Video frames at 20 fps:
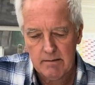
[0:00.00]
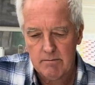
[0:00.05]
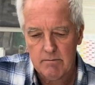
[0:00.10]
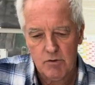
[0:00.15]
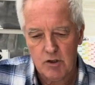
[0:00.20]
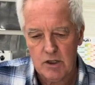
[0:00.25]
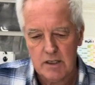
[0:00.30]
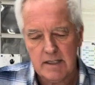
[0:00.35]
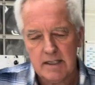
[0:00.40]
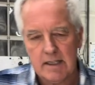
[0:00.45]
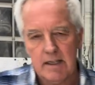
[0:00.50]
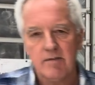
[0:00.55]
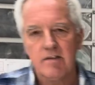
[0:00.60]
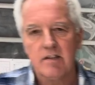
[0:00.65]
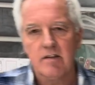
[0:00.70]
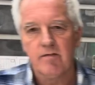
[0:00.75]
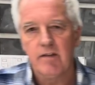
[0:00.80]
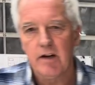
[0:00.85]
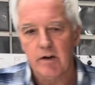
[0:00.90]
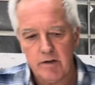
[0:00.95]
just gives a
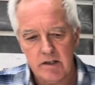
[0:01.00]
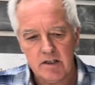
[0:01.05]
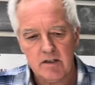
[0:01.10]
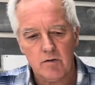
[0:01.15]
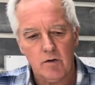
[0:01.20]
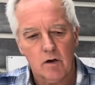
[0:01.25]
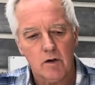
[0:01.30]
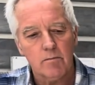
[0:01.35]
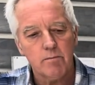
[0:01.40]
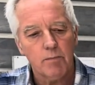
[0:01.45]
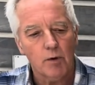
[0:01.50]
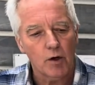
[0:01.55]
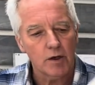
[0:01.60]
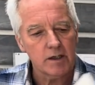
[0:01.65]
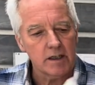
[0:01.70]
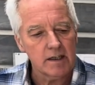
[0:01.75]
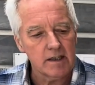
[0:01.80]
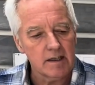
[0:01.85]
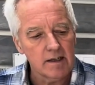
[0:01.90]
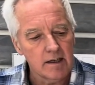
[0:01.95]
very strong
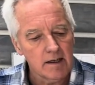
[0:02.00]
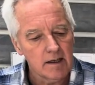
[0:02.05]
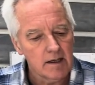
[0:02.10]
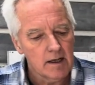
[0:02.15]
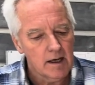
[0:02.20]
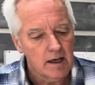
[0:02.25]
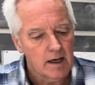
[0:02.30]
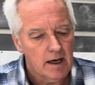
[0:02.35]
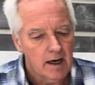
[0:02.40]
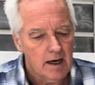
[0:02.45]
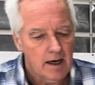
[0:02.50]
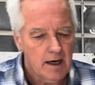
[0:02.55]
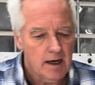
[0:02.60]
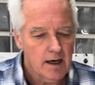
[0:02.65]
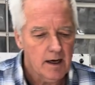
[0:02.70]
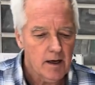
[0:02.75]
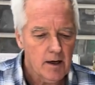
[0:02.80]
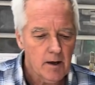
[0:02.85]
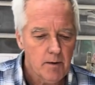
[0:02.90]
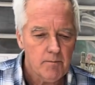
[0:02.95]
body,
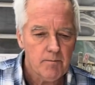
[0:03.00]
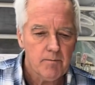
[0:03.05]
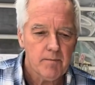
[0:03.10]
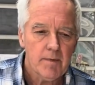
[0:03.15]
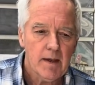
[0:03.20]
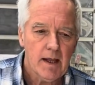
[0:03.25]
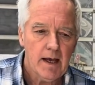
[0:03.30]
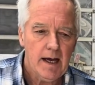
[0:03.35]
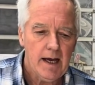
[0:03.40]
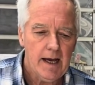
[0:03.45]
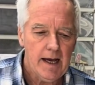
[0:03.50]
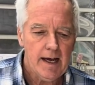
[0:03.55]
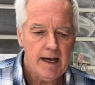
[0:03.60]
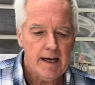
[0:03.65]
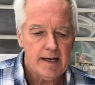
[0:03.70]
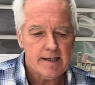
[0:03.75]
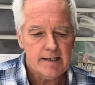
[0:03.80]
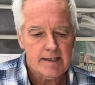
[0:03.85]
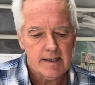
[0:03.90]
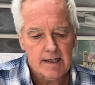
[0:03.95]

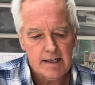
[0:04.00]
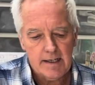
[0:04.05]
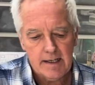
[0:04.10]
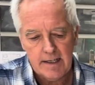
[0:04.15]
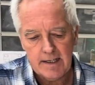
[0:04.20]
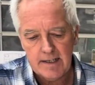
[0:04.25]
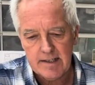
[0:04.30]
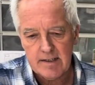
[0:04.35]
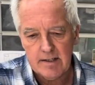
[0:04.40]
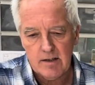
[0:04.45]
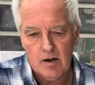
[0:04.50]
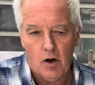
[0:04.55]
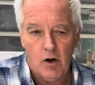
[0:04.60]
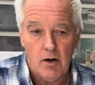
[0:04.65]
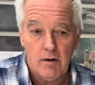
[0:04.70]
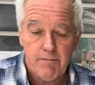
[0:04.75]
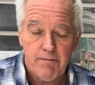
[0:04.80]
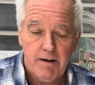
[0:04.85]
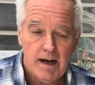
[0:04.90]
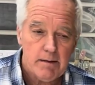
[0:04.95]
and it's all
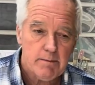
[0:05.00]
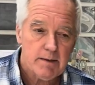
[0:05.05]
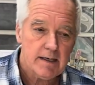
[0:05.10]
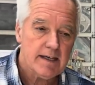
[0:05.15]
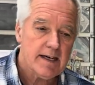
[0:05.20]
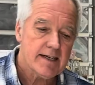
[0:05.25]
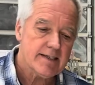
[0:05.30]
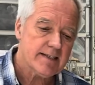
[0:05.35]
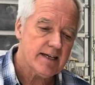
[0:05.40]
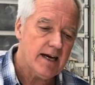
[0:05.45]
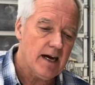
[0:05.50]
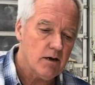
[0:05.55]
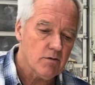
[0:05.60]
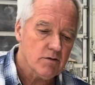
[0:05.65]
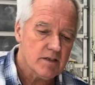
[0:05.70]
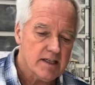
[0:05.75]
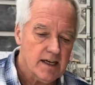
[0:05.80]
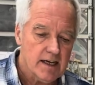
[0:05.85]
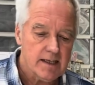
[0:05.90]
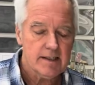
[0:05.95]
fiberglass
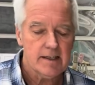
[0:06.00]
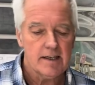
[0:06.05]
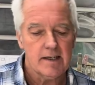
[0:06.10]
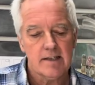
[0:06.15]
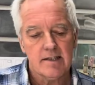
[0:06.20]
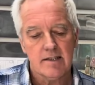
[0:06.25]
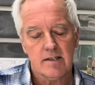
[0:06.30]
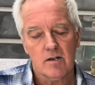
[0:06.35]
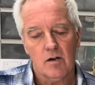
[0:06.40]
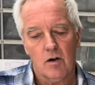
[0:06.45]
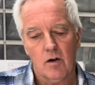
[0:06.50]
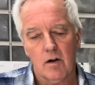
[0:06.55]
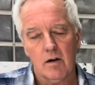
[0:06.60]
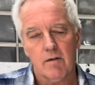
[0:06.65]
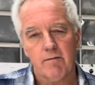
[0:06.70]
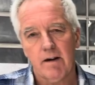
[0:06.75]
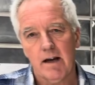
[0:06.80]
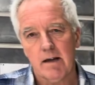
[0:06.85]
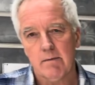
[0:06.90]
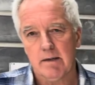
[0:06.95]
outside, it's all
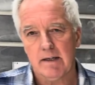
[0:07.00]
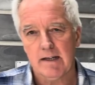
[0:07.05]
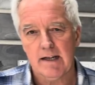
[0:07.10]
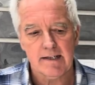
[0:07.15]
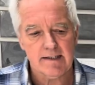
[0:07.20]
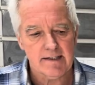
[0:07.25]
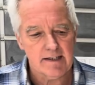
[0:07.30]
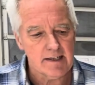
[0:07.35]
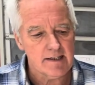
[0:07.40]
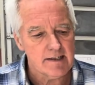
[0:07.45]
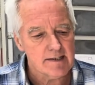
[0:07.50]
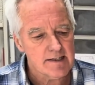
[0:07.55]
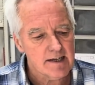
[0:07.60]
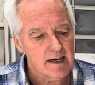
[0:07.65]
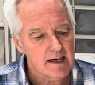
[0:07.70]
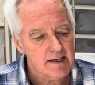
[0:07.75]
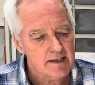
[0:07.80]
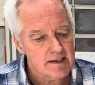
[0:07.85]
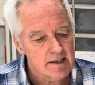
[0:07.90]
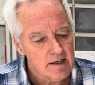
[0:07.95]
fiberglass
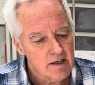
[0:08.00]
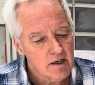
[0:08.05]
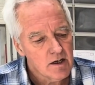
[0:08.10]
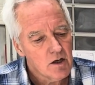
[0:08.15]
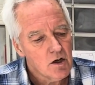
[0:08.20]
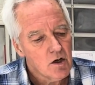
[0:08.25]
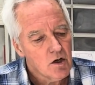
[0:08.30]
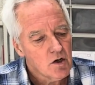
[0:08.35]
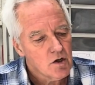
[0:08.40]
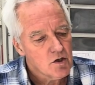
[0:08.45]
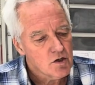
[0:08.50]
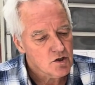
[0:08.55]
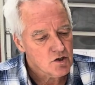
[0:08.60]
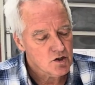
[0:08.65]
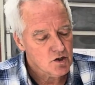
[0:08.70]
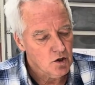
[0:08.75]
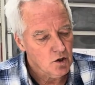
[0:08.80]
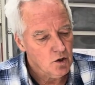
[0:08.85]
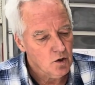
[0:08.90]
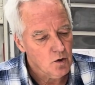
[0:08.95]
inside,
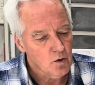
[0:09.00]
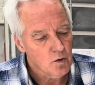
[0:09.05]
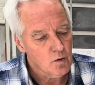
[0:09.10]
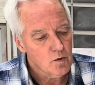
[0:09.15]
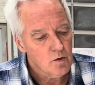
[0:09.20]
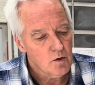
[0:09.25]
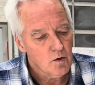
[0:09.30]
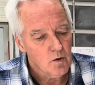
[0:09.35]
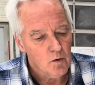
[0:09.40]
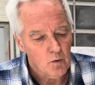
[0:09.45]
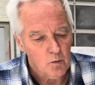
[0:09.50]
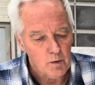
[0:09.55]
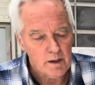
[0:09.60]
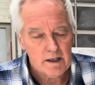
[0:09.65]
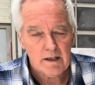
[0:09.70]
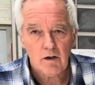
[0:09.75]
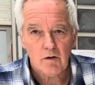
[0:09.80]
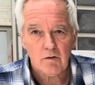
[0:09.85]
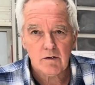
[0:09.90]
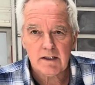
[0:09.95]
so we
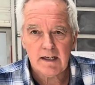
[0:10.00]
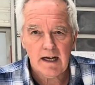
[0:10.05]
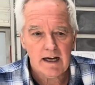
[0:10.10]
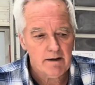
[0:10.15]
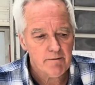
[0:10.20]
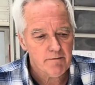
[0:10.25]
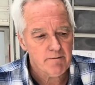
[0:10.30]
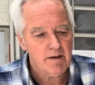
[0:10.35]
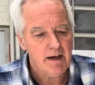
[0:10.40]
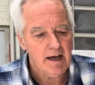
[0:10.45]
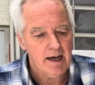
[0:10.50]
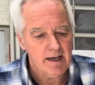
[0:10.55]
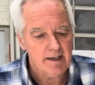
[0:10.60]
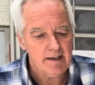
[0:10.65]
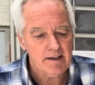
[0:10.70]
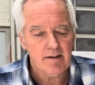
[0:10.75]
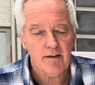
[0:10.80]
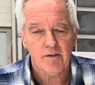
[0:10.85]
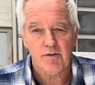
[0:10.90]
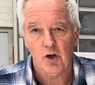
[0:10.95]
don't have
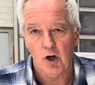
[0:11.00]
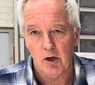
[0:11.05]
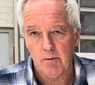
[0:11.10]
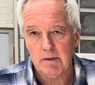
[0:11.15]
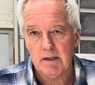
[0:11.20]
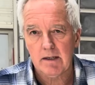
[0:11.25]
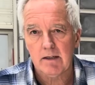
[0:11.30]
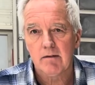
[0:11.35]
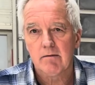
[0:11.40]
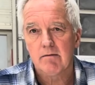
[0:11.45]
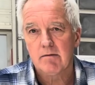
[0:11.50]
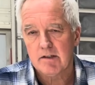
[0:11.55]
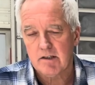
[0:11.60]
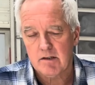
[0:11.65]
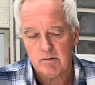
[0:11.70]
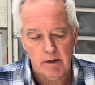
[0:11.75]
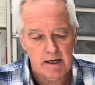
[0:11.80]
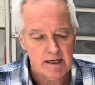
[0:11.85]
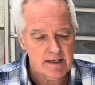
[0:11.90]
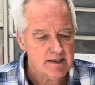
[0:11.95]
any thermal
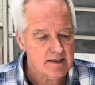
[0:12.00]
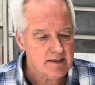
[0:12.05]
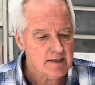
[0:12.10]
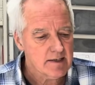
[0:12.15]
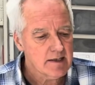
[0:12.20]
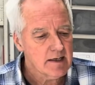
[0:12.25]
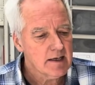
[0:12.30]
stress,